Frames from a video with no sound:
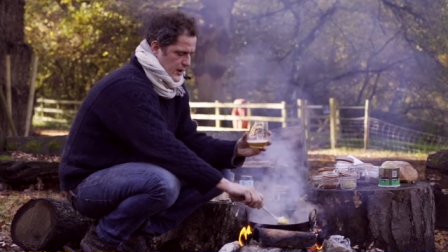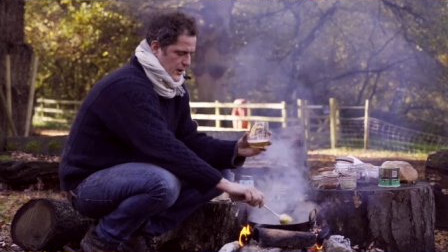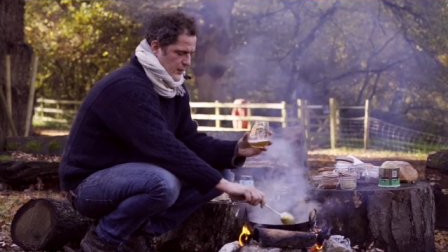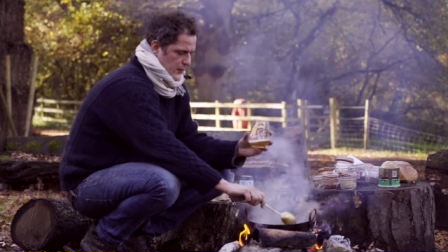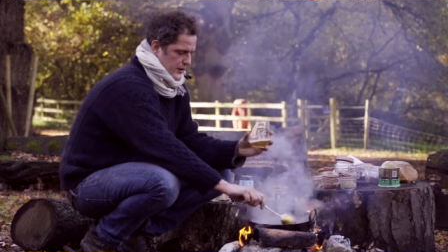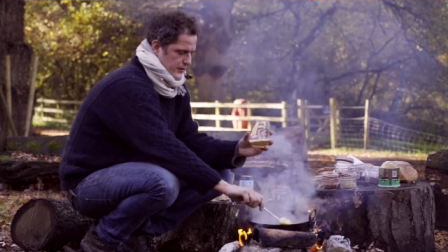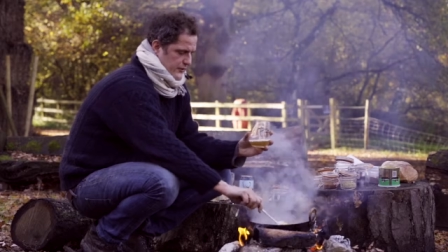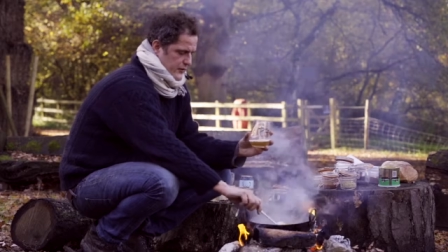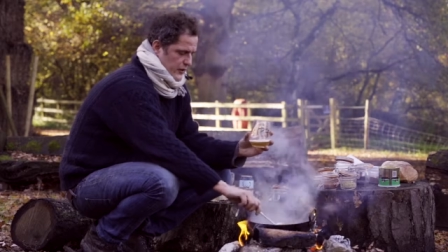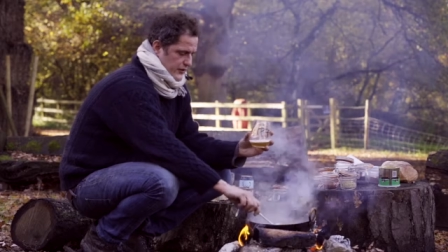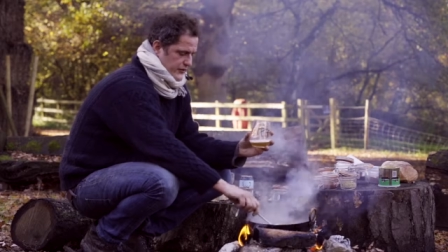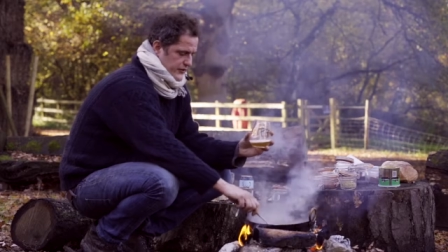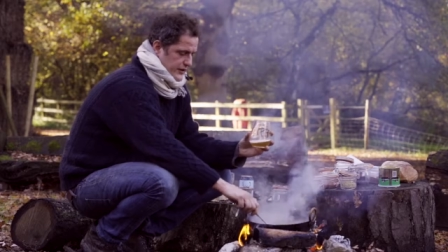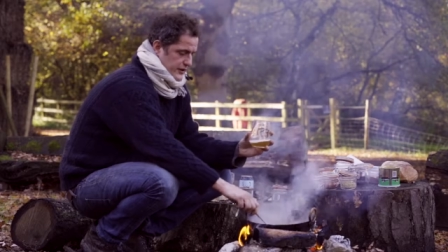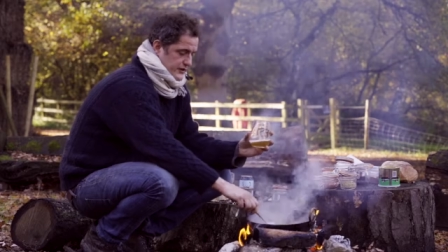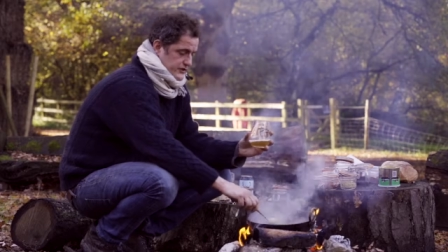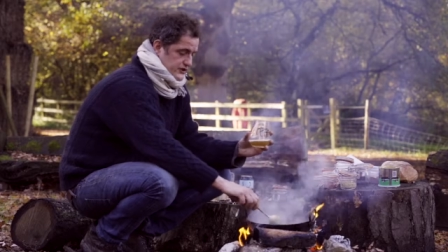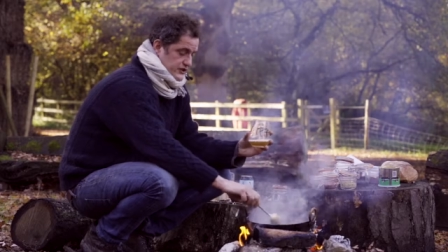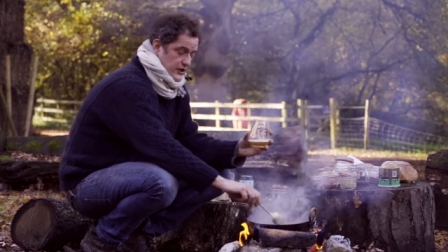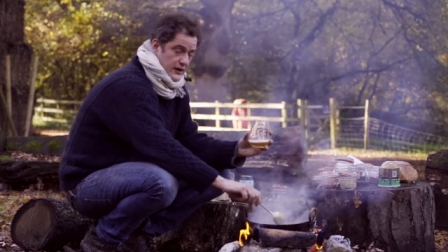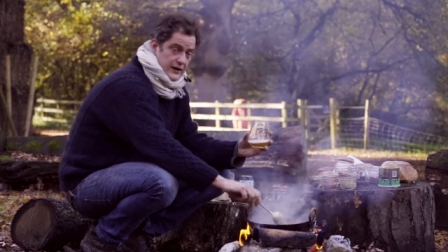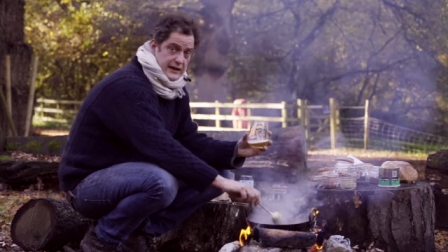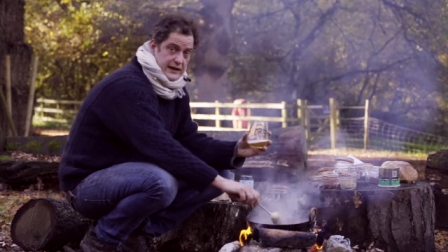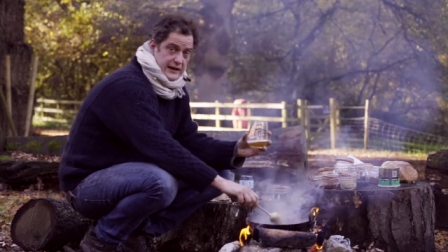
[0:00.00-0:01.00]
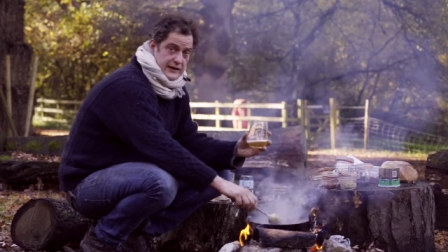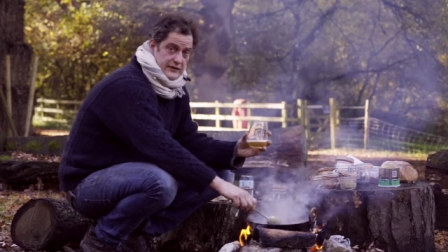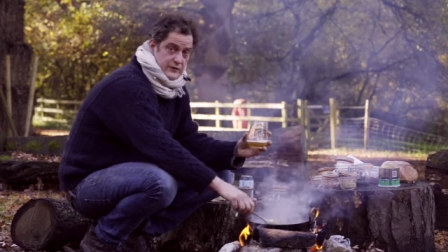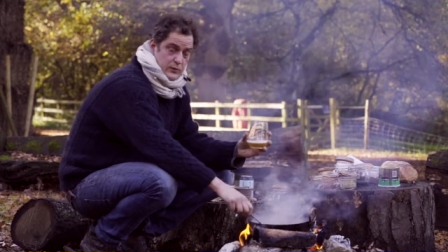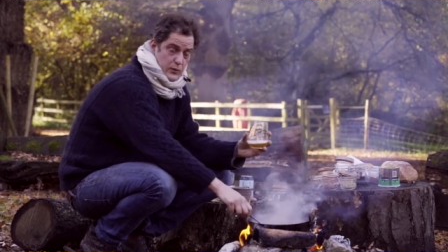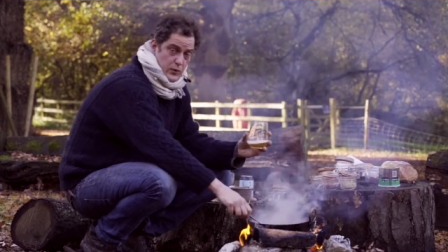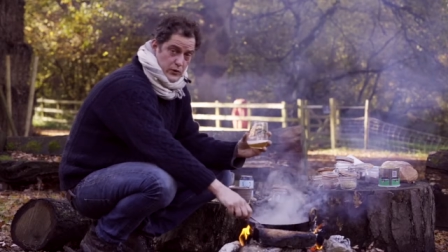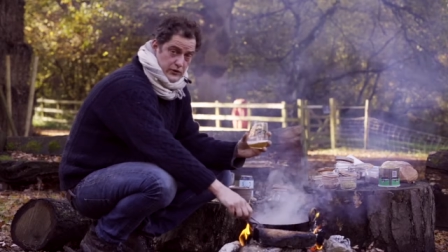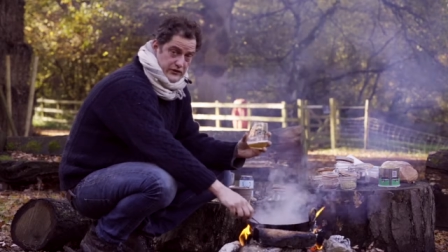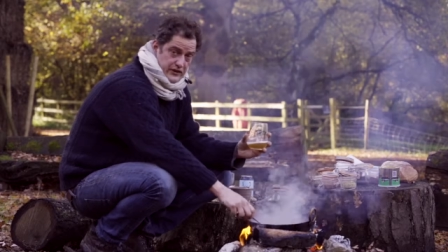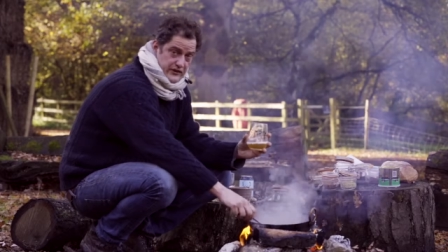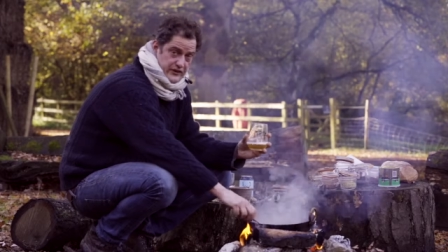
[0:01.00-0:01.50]
We've got a Chinese
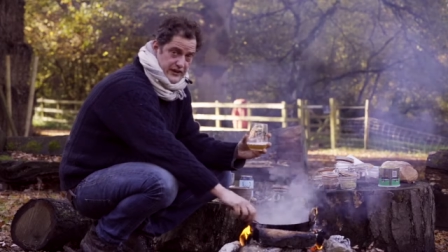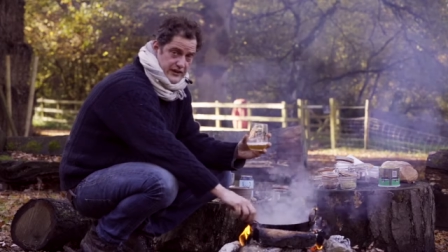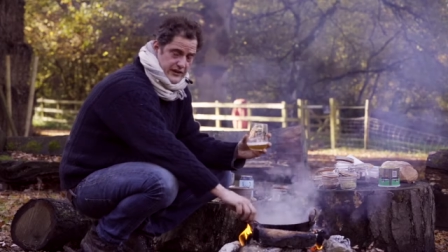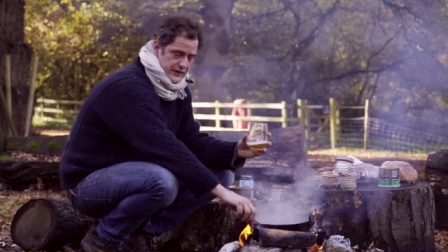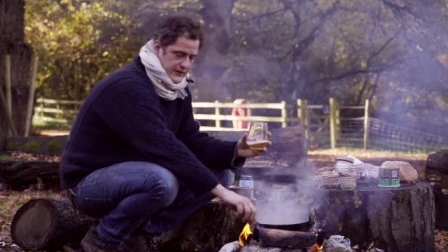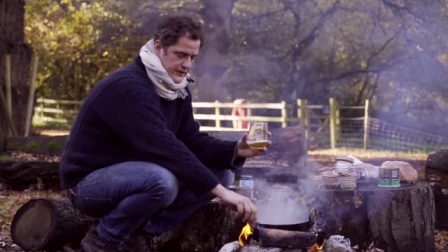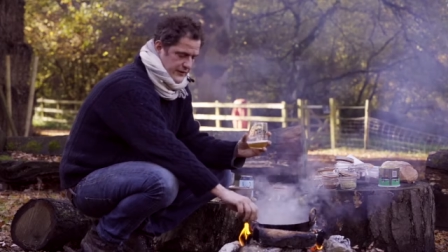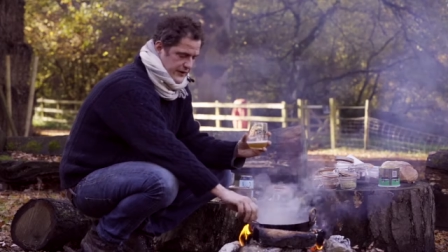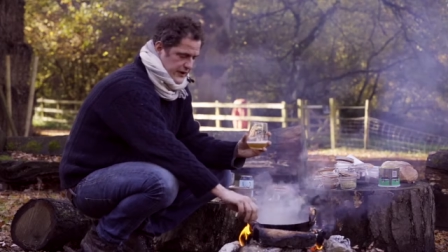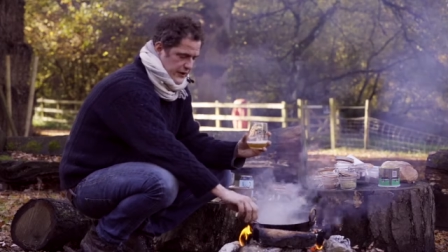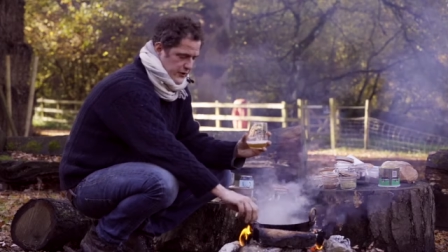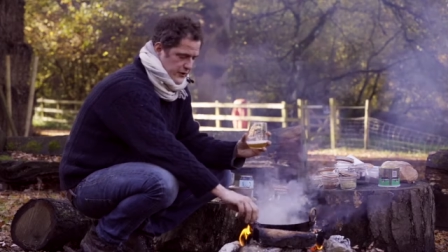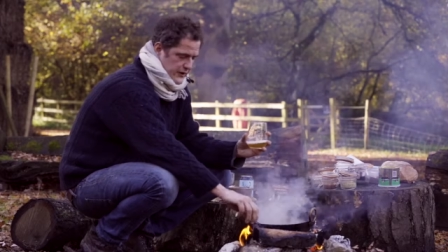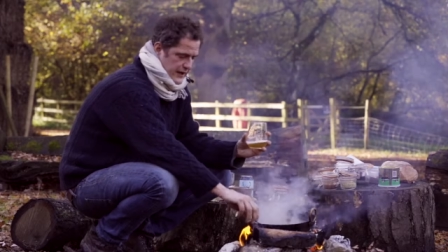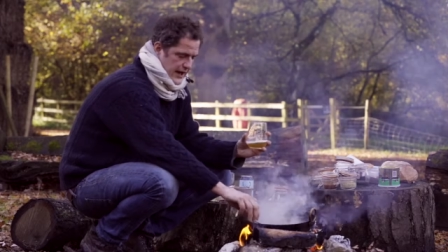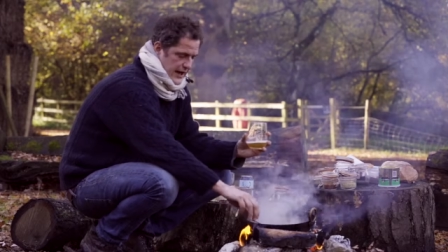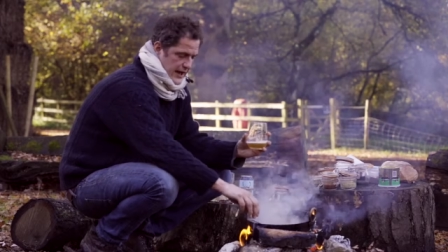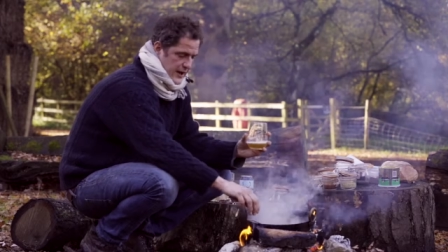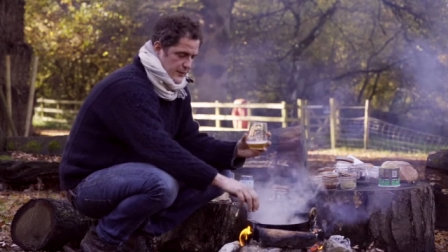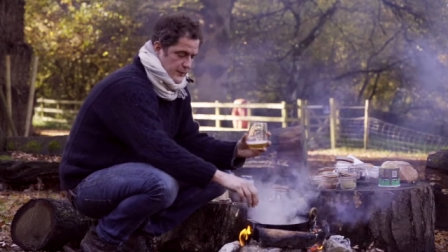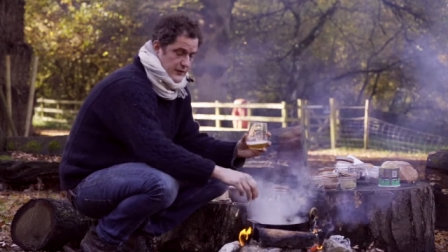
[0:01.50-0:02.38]
water deer in the UK,